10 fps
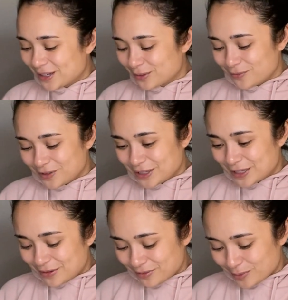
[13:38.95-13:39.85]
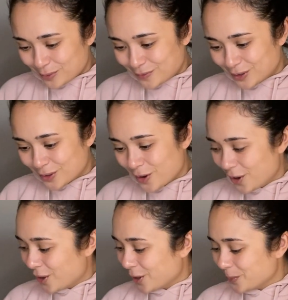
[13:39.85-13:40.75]
I can feel it, I feel the
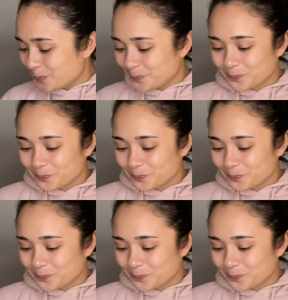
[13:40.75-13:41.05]
call.